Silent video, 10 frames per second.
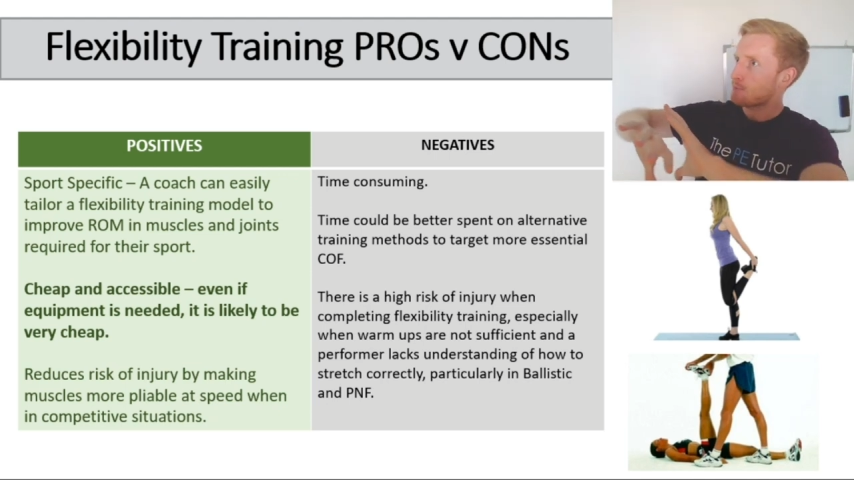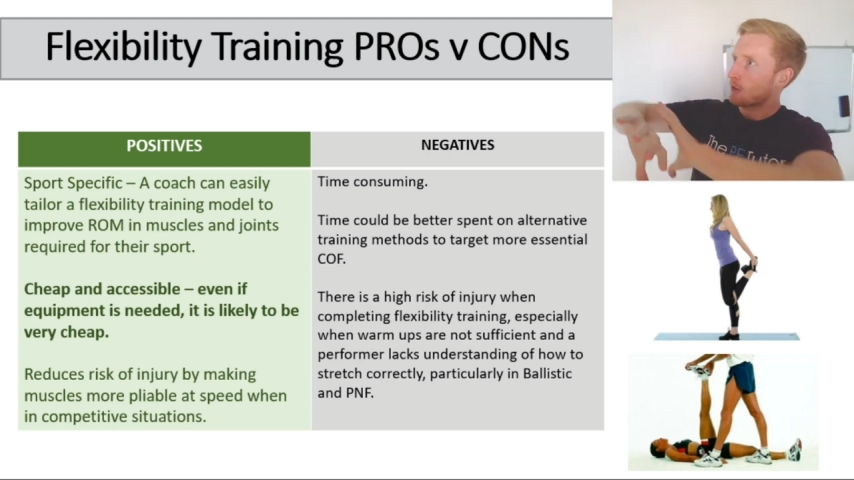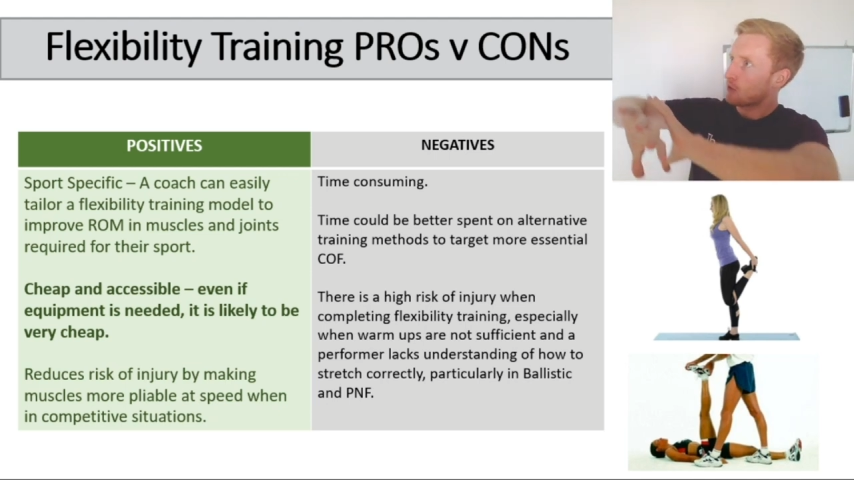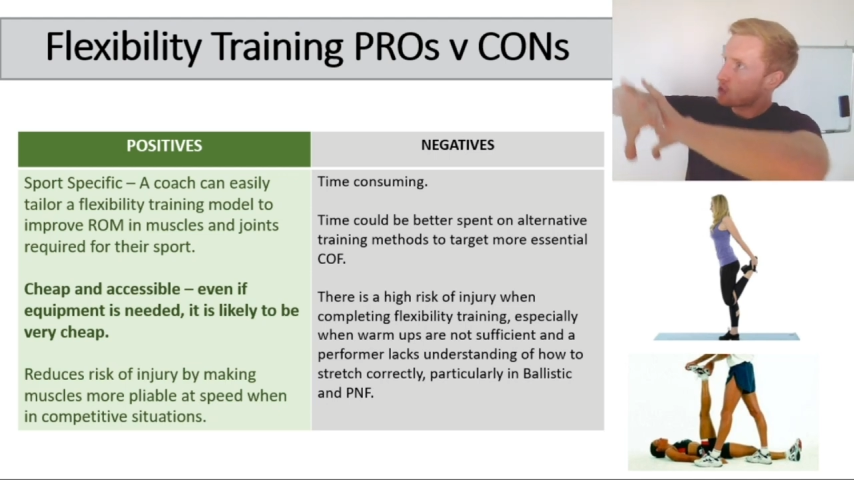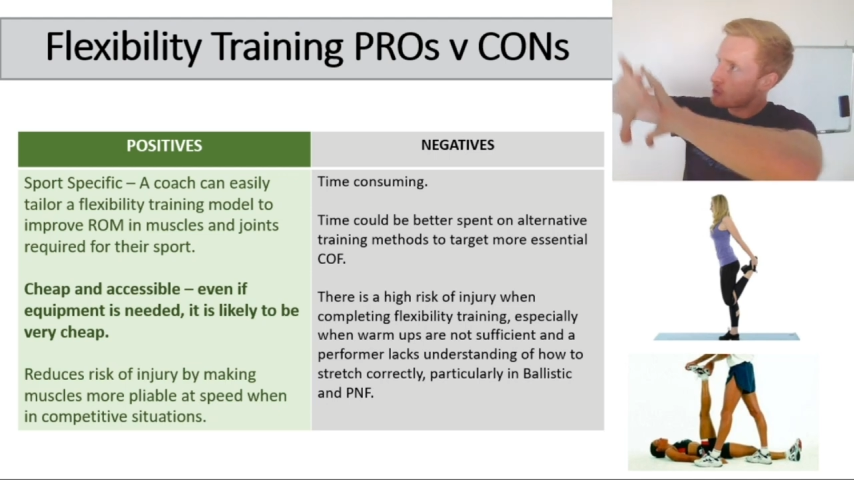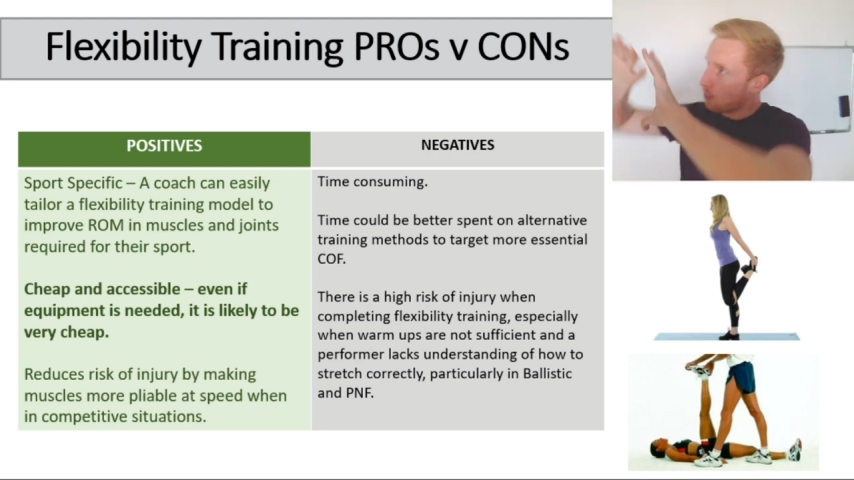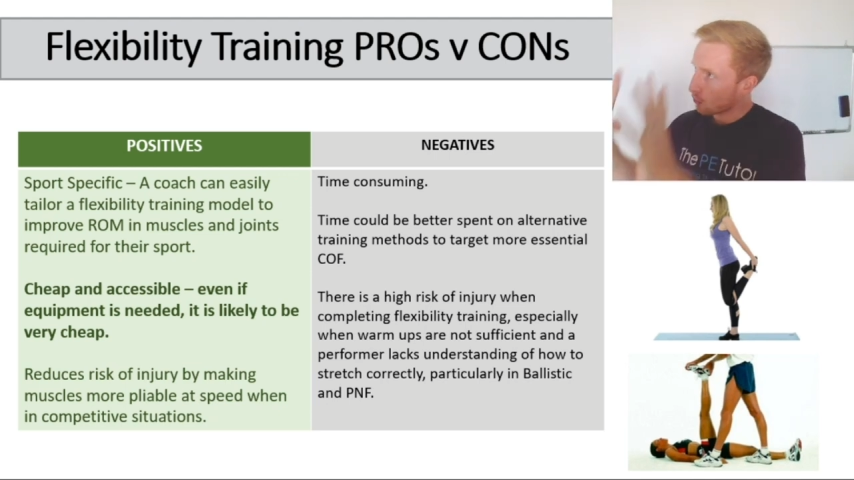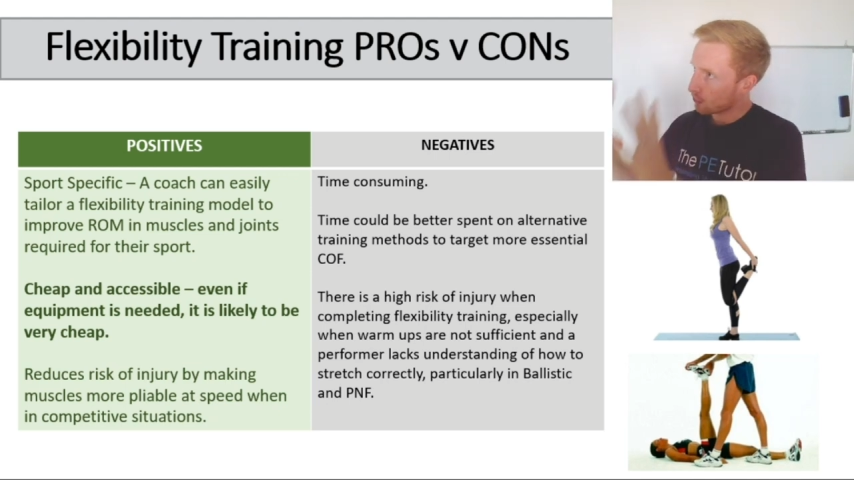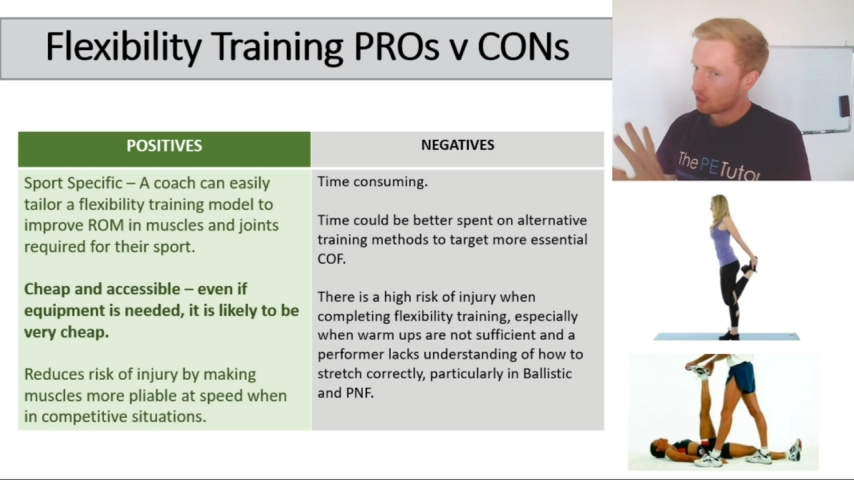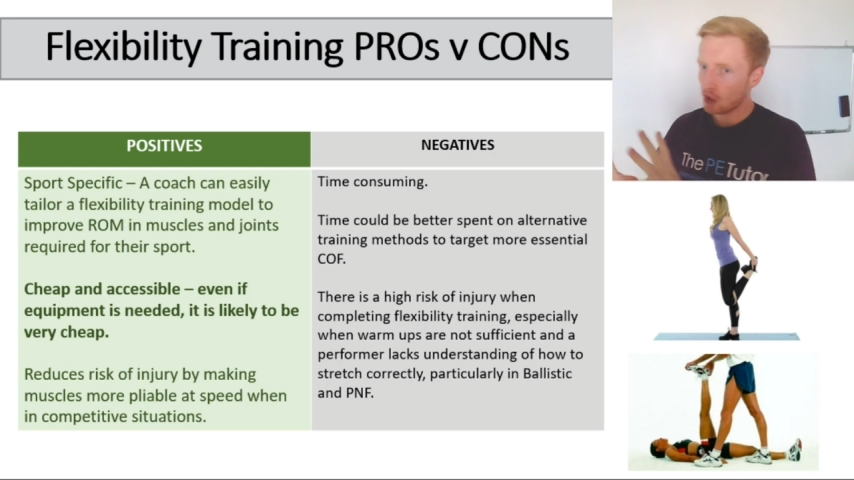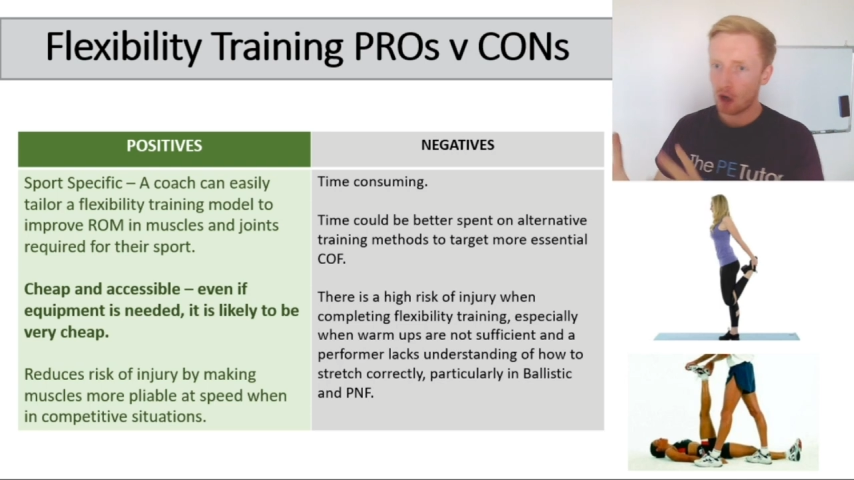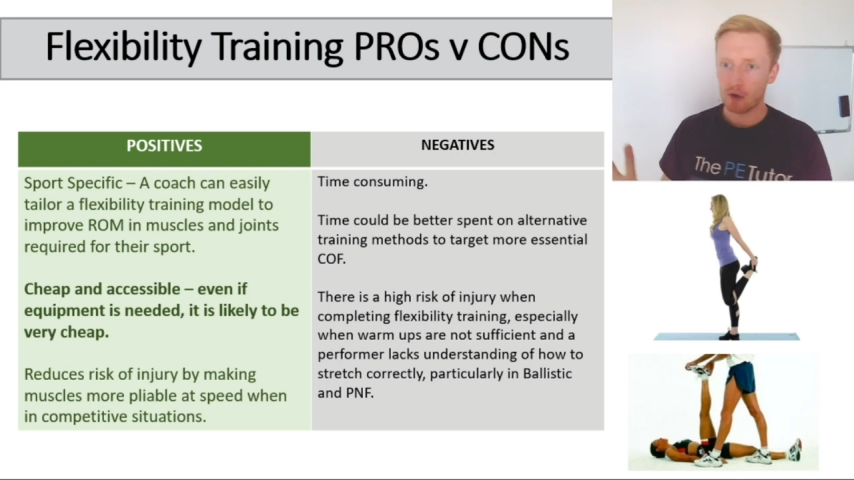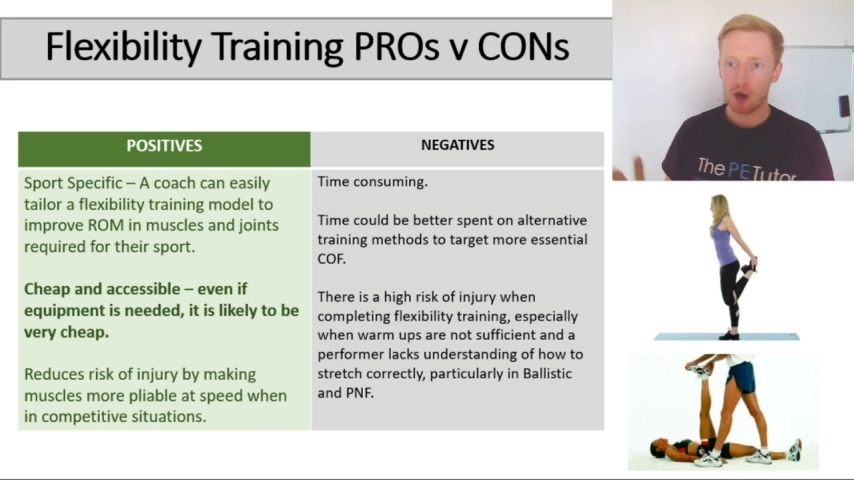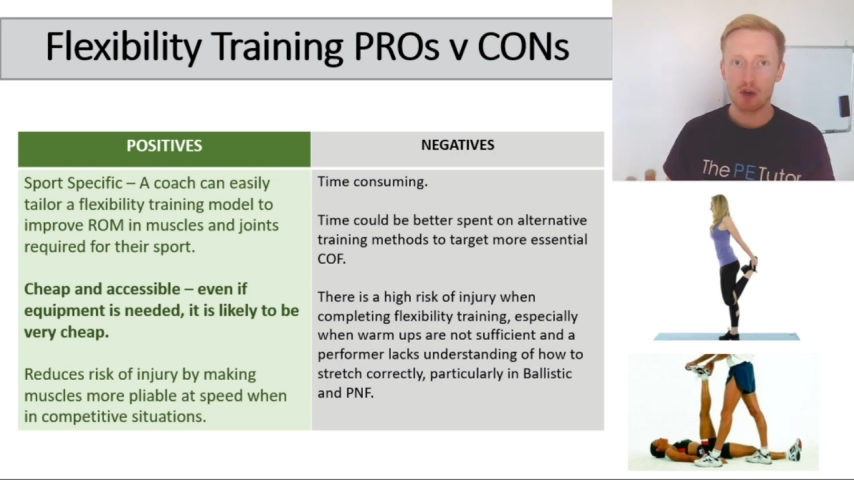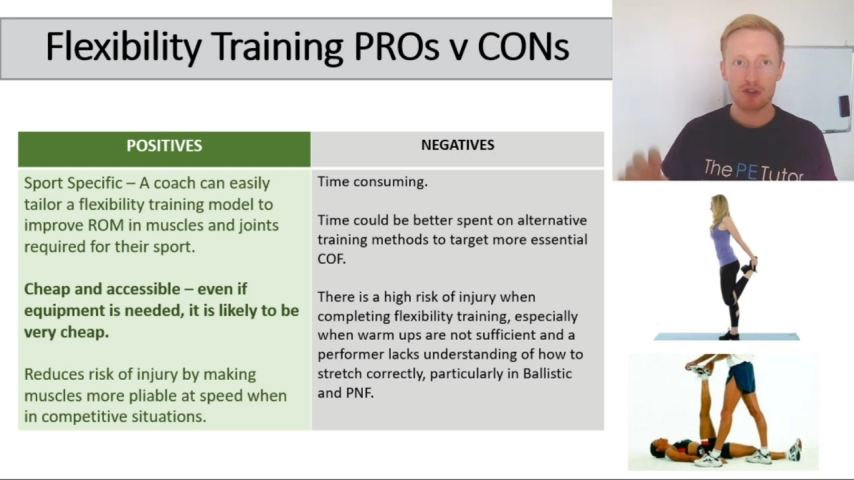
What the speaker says: sport scenarios